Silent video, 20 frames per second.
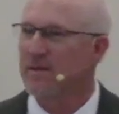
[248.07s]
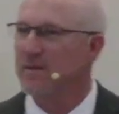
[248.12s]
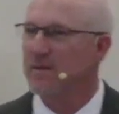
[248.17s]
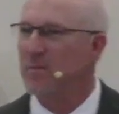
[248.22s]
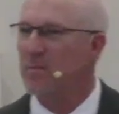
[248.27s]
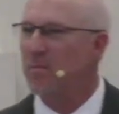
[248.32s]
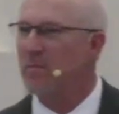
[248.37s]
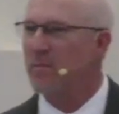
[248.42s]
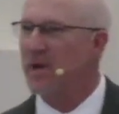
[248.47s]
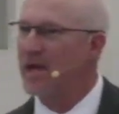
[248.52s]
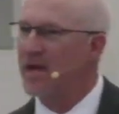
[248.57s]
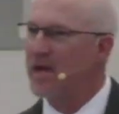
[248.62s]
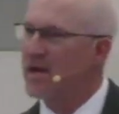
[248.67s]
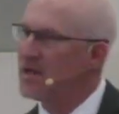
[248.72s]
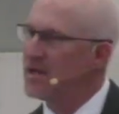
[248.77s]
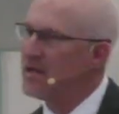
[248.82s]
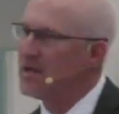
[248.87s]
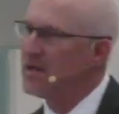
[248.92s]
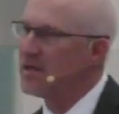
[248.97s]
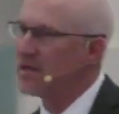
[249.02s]
Man,
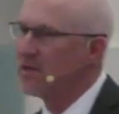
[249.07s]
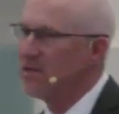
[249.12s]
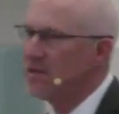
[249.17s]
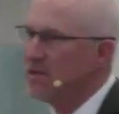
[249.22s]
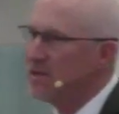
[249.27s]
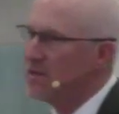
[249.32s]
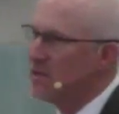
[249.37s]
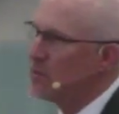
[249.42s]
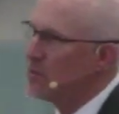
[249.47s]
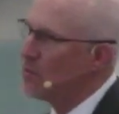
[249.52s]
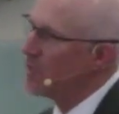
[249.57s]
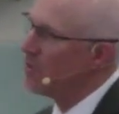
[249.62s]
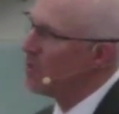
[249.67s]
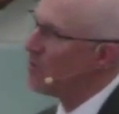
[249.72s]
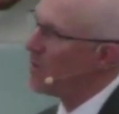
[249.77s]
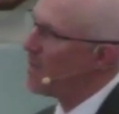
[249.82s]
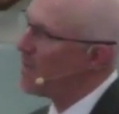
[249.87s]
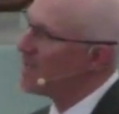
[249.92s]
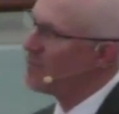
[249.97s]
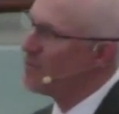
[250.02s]
isn't it good that we don't
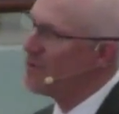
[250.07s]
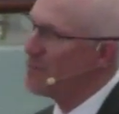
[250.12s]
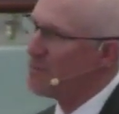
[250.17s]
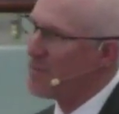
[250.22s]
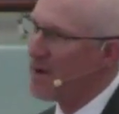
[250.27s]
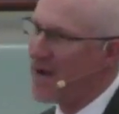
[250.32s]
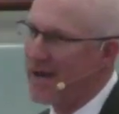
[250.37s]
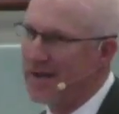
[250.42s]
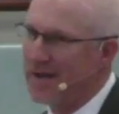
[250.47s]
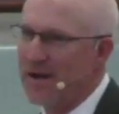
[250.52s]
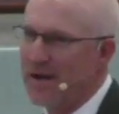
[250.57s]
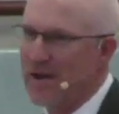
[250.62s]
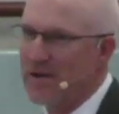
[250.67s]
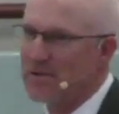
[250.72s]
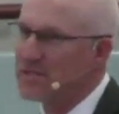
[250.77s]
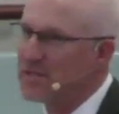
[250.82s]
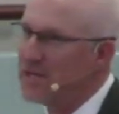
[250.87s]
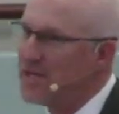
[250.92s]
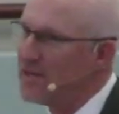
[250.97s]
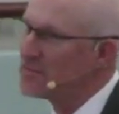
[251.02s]
have to remind
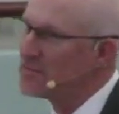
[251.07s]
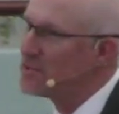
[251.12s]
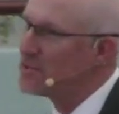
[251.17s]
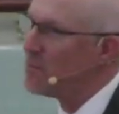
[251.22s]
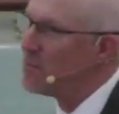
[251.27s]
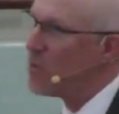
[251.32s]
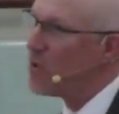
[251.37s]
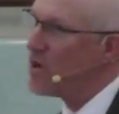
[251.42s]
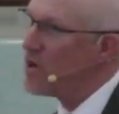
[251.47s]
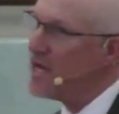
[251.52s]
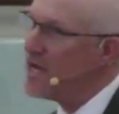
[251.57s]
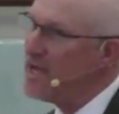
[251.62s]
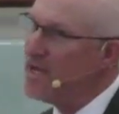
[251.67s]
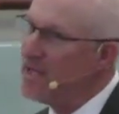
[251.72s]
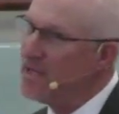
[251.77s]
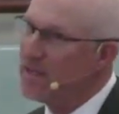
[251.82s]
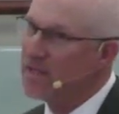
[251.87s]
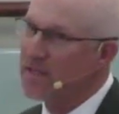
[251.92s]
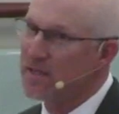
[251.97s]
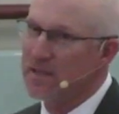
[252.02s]
ourselves to
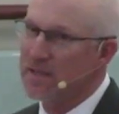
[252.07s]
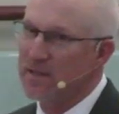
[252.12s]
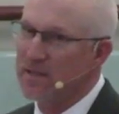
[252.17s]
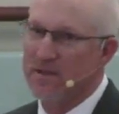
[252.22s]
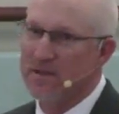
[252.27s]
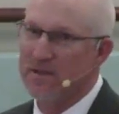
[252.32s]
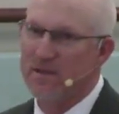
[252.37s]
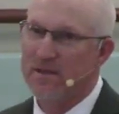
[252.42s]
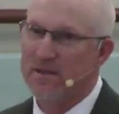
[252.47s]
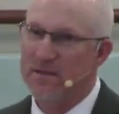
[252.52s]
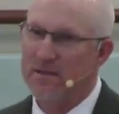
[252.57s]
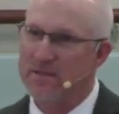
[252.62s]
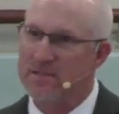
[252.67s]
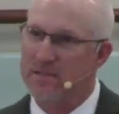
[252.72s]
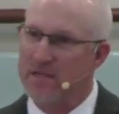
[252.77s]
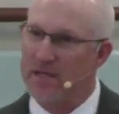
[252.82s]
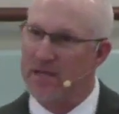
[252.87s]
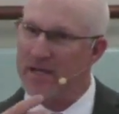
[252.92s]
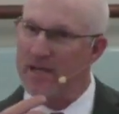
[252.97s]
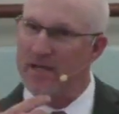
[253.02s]
breathe, to
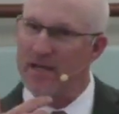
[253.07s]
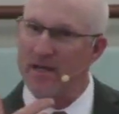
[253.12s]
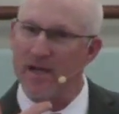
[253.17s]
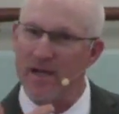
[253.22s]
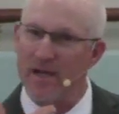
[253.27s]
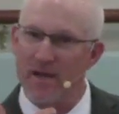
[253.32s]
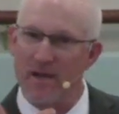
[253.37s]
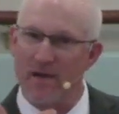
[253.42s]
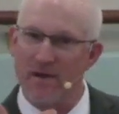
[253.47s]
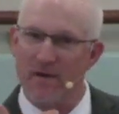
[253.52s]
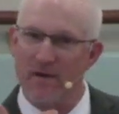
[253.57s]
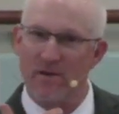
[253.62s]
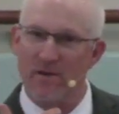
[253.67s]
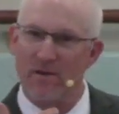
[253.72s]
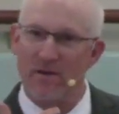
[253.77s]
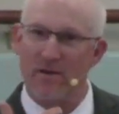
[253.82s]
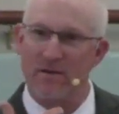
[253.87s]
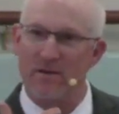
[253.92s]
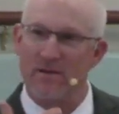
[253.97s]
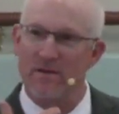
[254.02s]

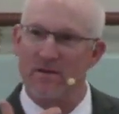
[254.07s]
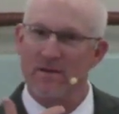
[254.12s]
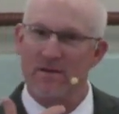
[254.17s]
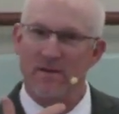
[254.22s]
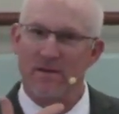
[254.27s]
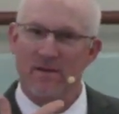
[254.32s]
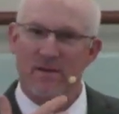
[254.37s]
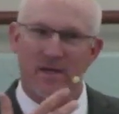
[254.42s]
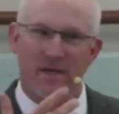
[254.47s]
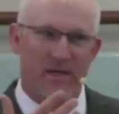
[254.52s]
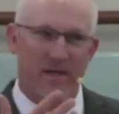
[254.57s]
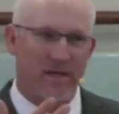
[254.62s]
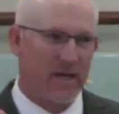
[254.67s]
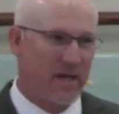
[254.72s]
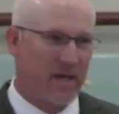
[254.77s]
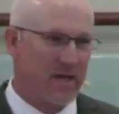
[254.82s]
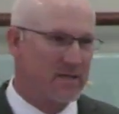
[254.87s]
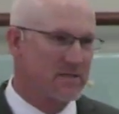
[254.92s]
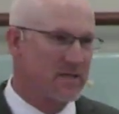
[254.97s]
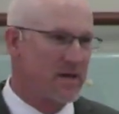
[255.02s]
inhale and
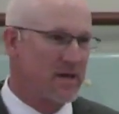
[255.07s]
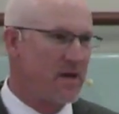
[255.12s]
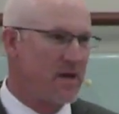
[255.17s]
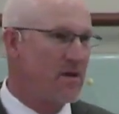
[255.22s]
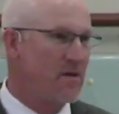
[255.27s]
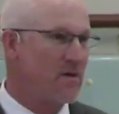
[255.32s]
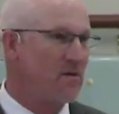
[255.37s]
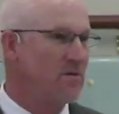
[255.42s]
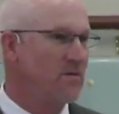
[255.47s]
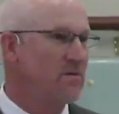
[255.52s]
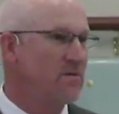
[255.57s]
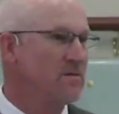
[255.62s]
exhale?